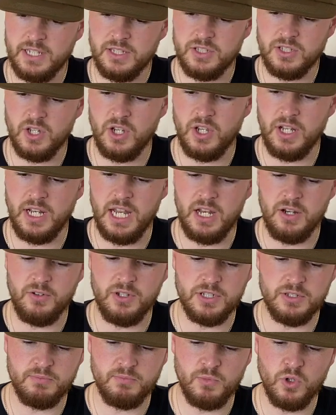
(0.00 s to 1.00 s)
certain
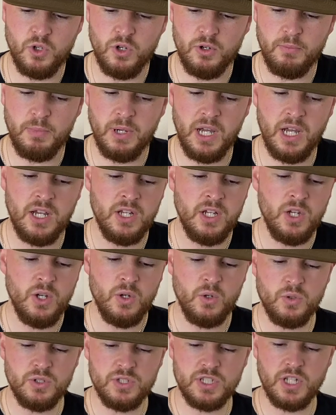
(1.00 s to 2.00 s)
areas more, but
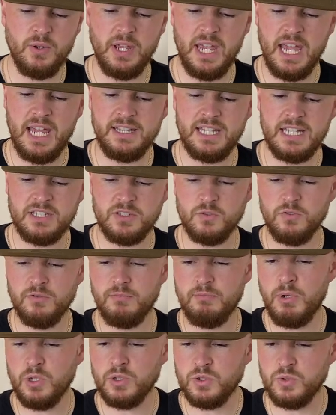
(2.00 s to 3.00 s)
also it had that sort of
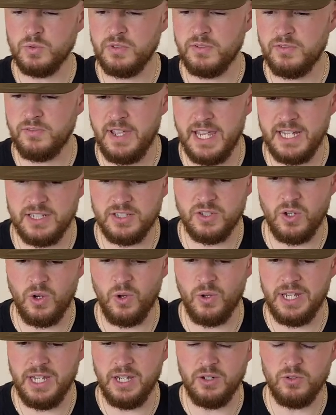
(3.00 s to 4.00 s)
mottled effect
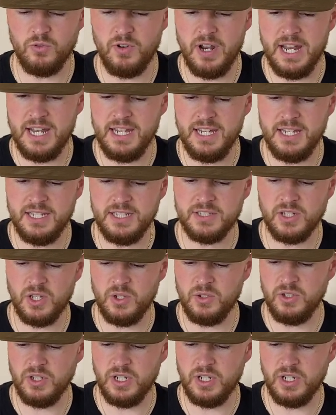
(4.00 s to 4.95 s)
on it already, so you're